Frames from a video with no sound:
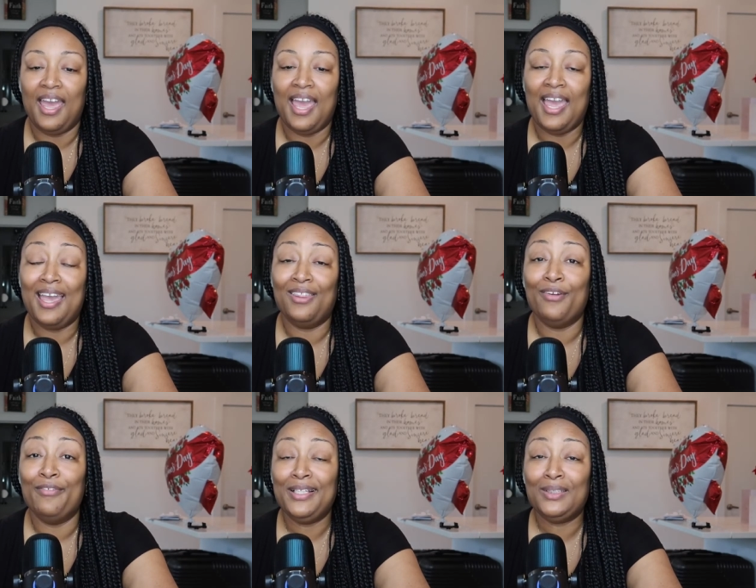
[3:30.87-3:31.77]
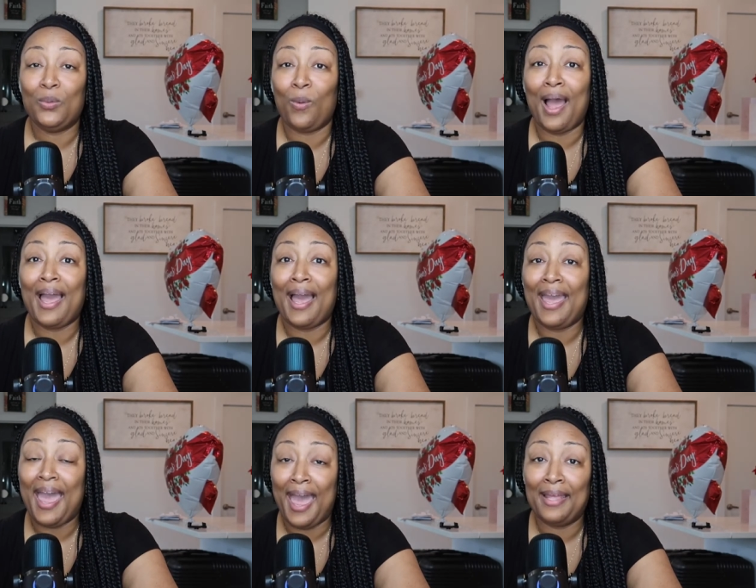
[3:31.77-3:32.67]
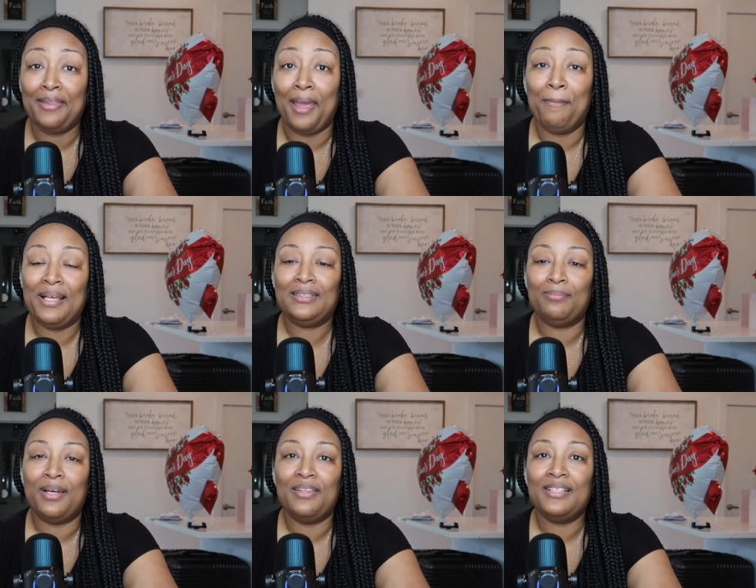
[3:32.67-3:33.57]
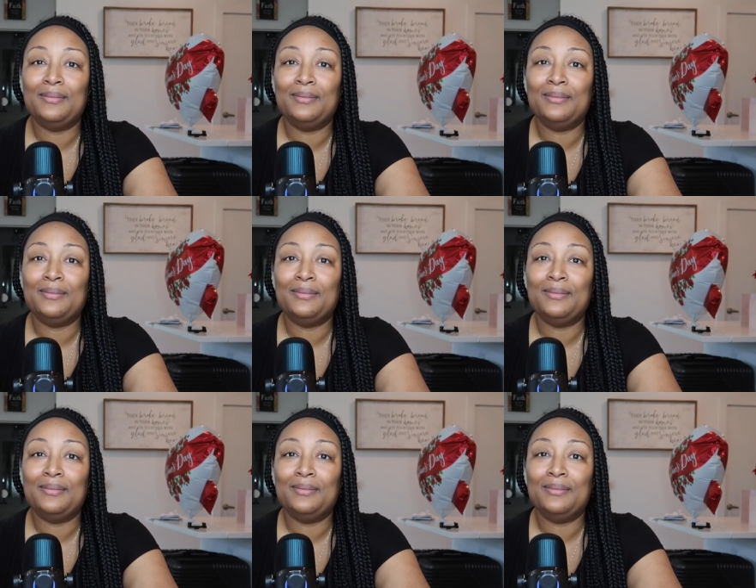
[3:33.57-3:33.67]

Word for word: and the reason why I had that best month is